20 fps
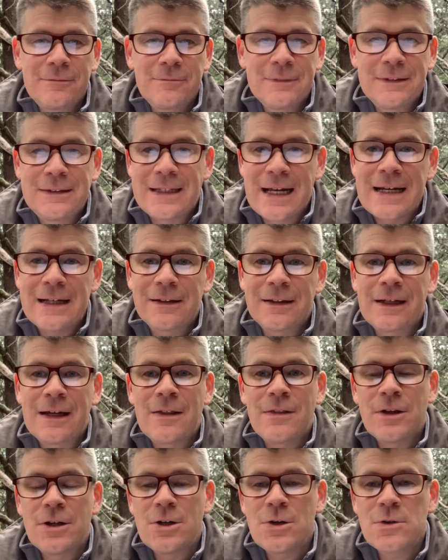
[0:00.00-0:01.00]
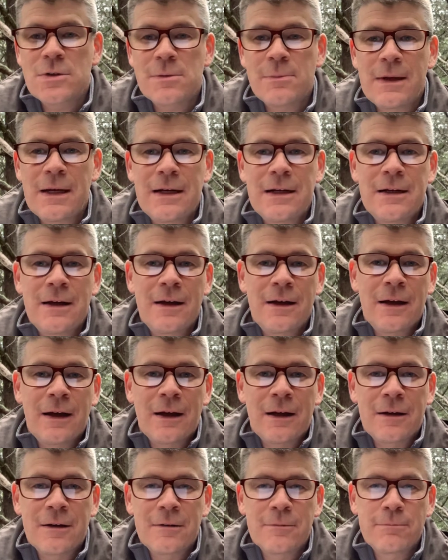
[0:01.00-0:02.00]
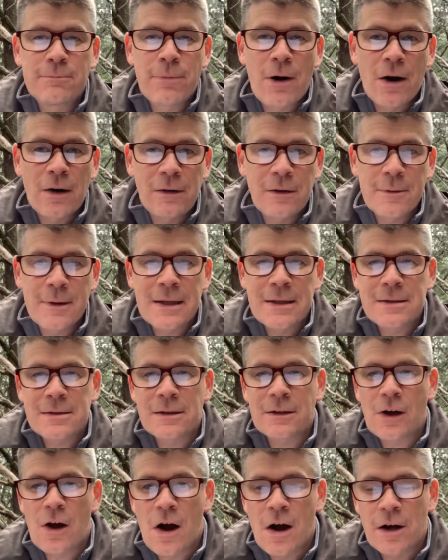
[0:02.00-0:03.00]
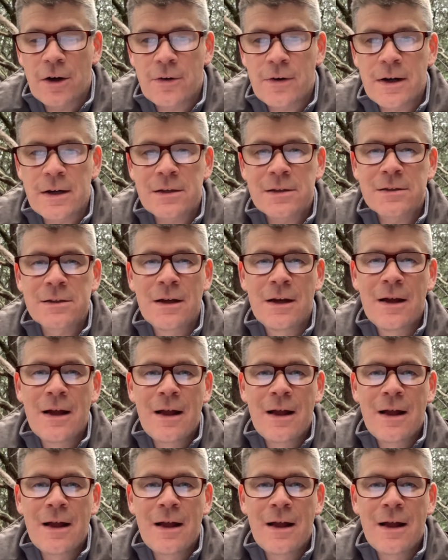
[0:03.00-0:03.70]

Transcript: daily, in the news media, in parliaments, in Congress,